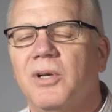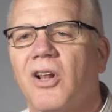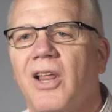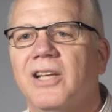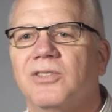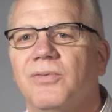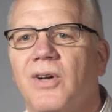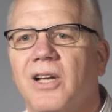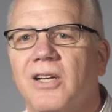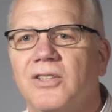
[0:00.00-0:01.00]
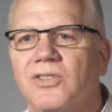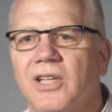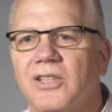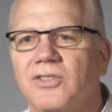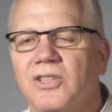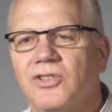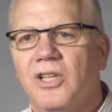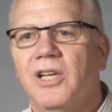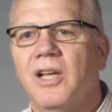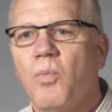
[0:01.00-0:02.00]
would classify us as a
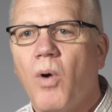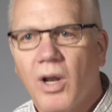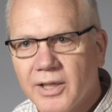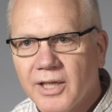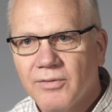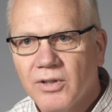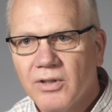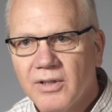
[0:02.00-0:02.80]
Sunday wallet giver.